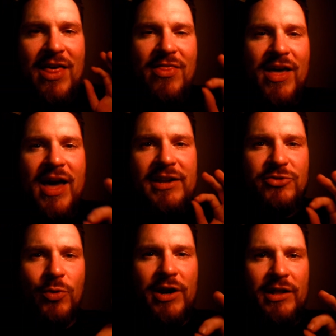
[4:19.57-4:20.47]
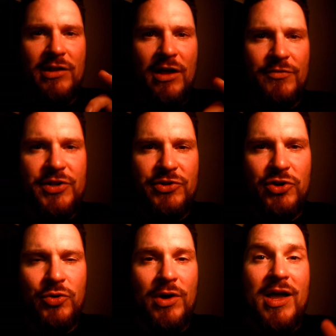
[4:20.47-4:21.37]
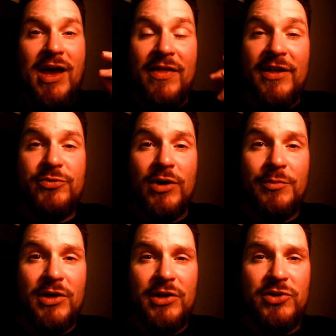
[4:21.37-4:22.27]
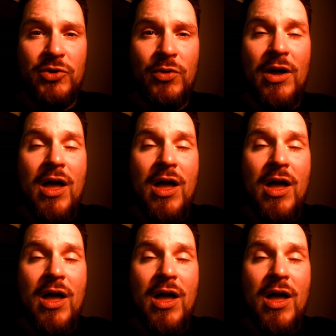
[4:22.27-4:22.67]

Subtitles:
That is what I love to do, and that's what I'm going to do.